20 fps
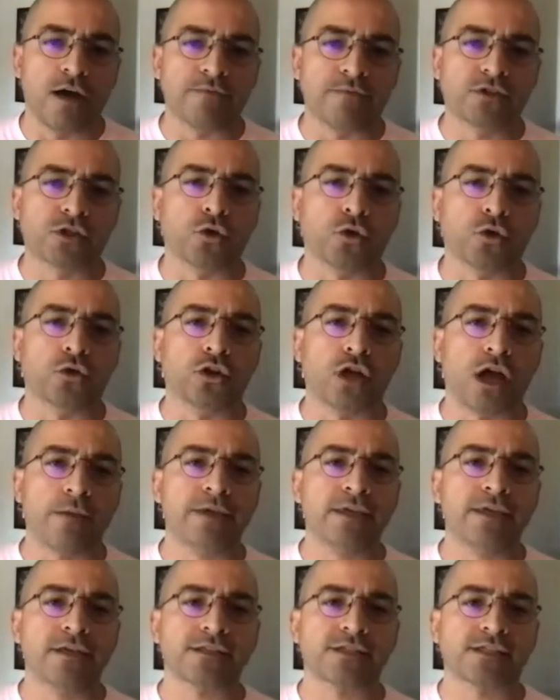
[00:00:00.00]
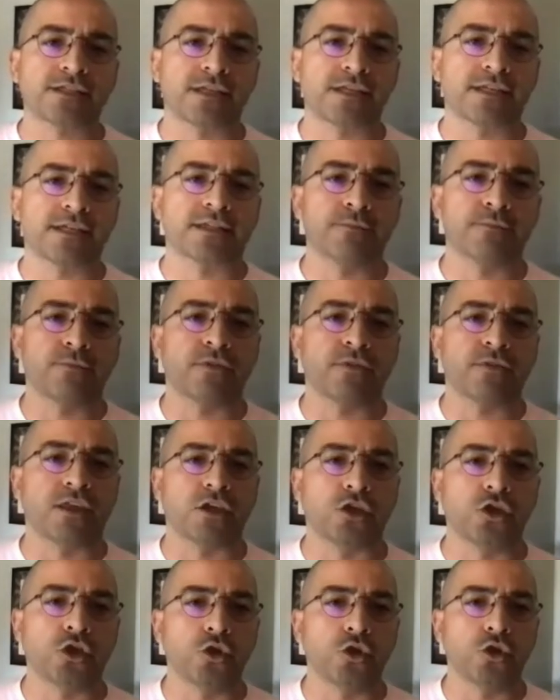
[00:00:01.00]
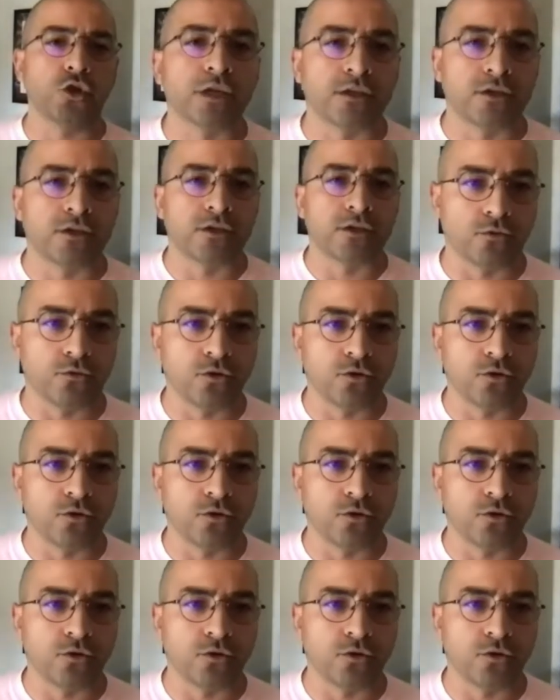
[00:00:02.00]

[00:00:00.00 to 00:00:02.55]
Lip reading: So lobbyist is something that you can do.